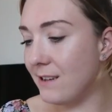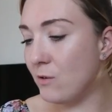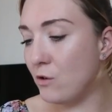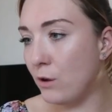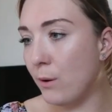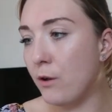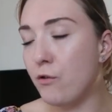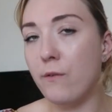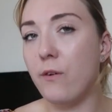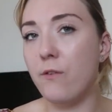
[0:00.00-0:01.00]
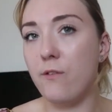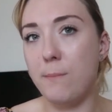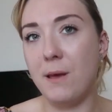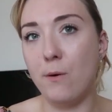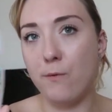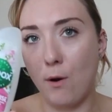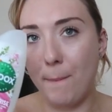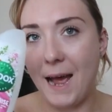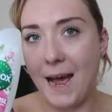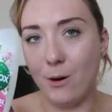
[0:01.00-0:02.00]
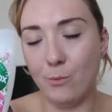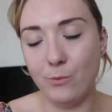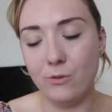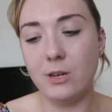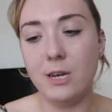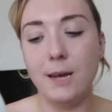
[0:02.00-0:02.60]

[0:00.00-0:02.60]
is 250ml for £1.